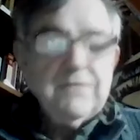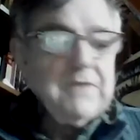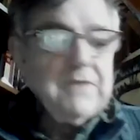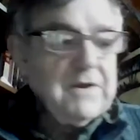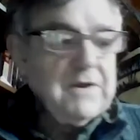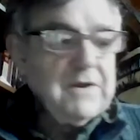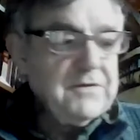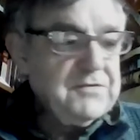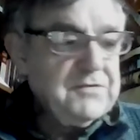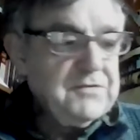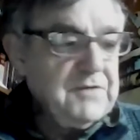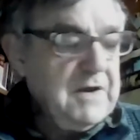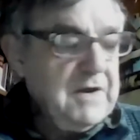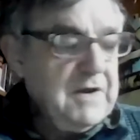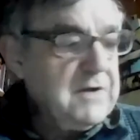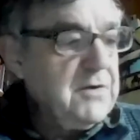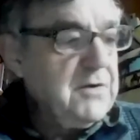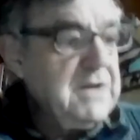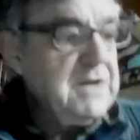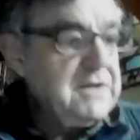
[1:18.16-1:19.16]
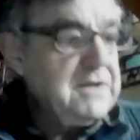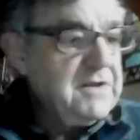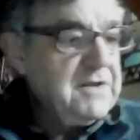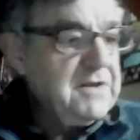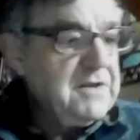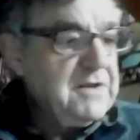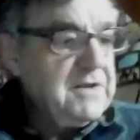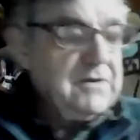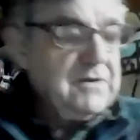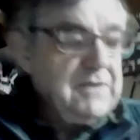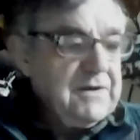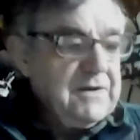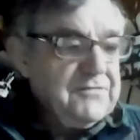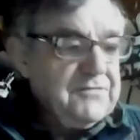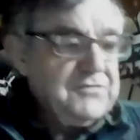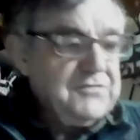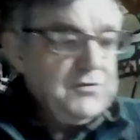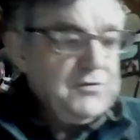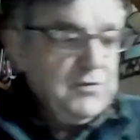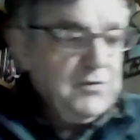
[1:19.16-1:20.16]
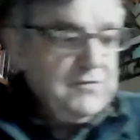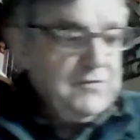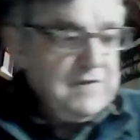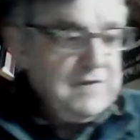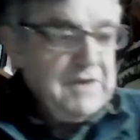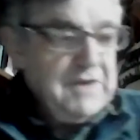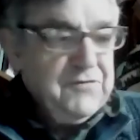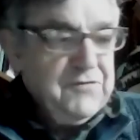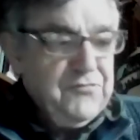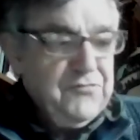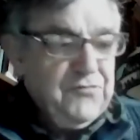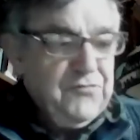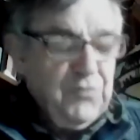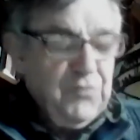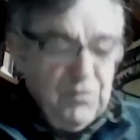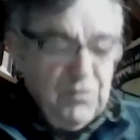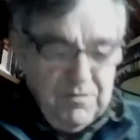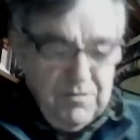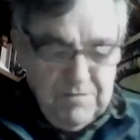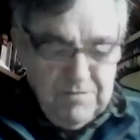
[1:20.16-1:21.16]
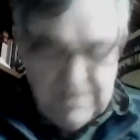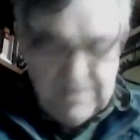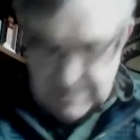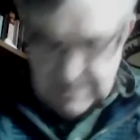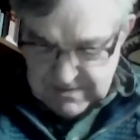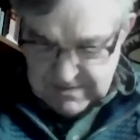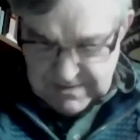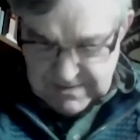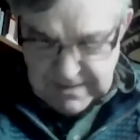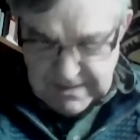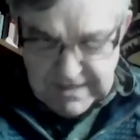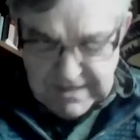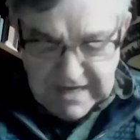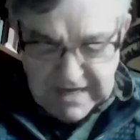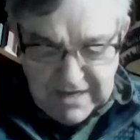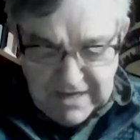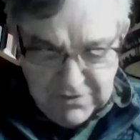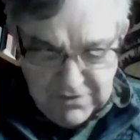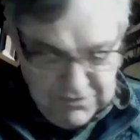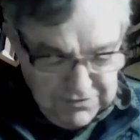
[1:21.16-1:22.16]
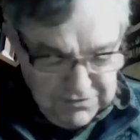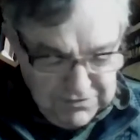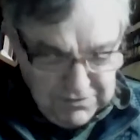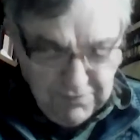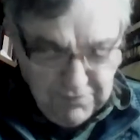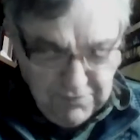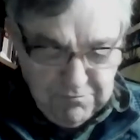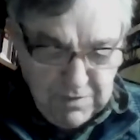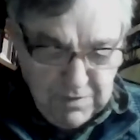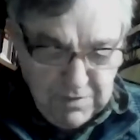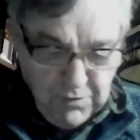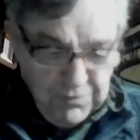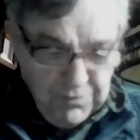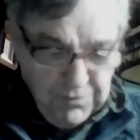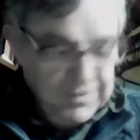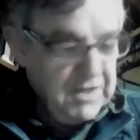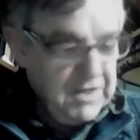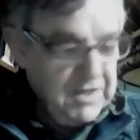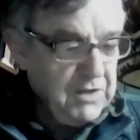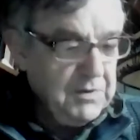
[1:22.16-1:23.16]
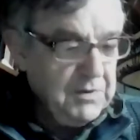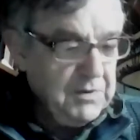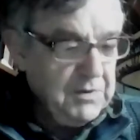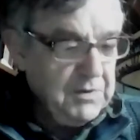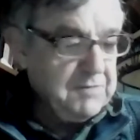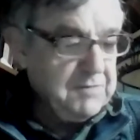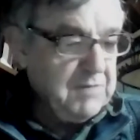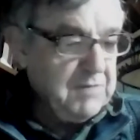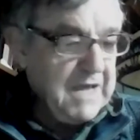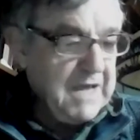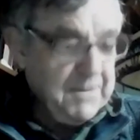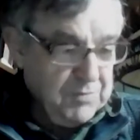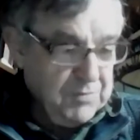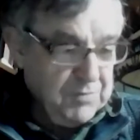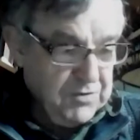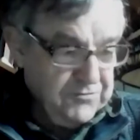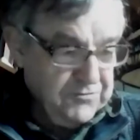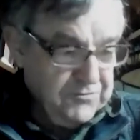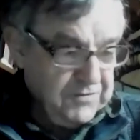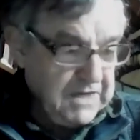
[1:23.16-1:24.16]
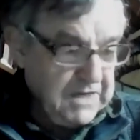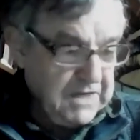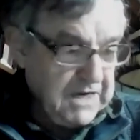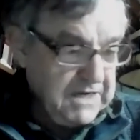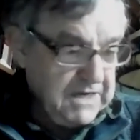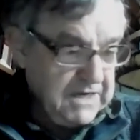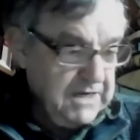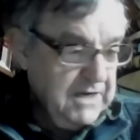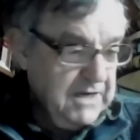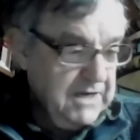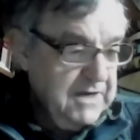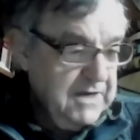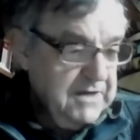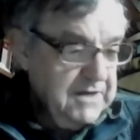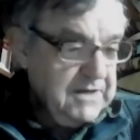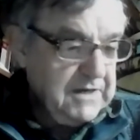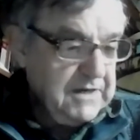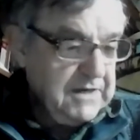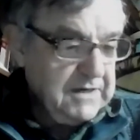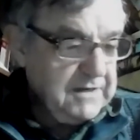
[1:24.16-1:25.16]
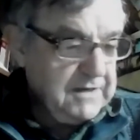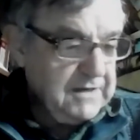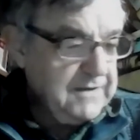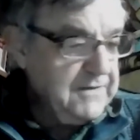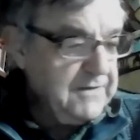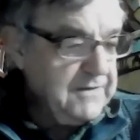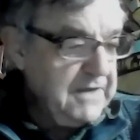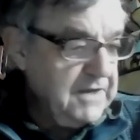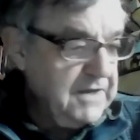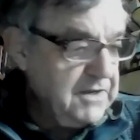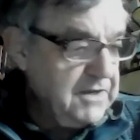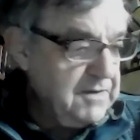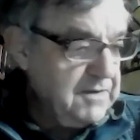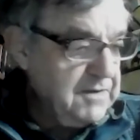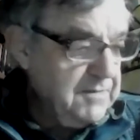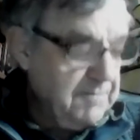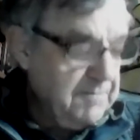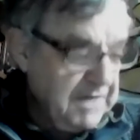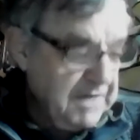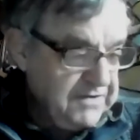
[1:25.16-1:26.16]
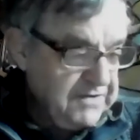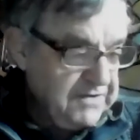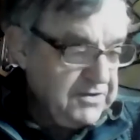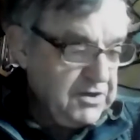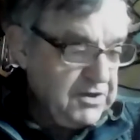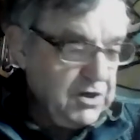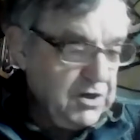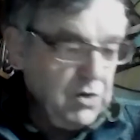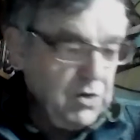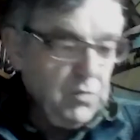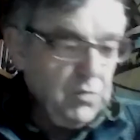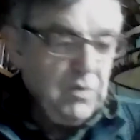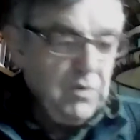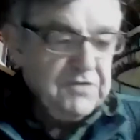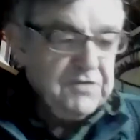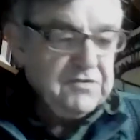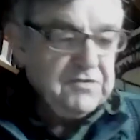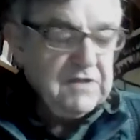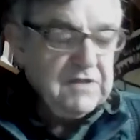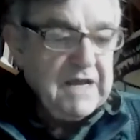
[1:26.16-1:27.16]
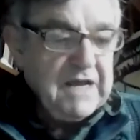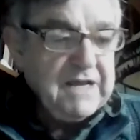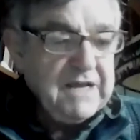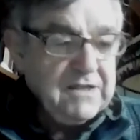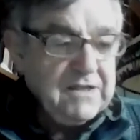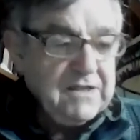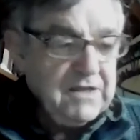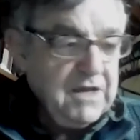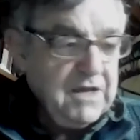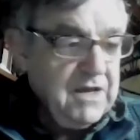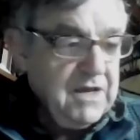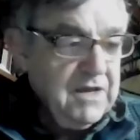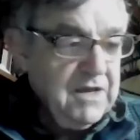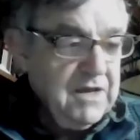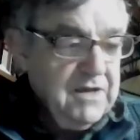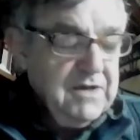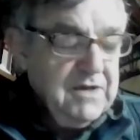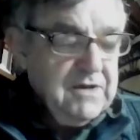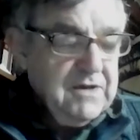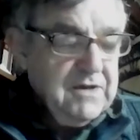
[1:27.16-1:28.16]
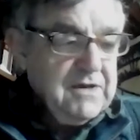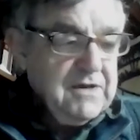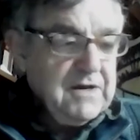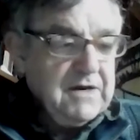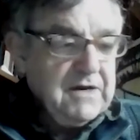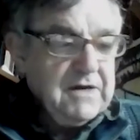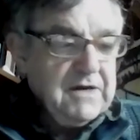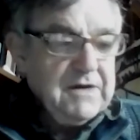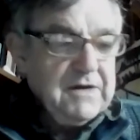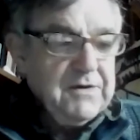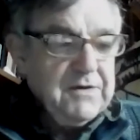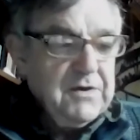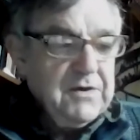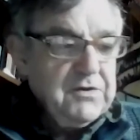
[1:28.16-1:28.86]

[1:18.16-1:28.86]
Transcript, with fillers: There's a great deal of sort of informed uh, analysis of both. The yellow-headed blackbird flock uh, in Mexico was likely uh,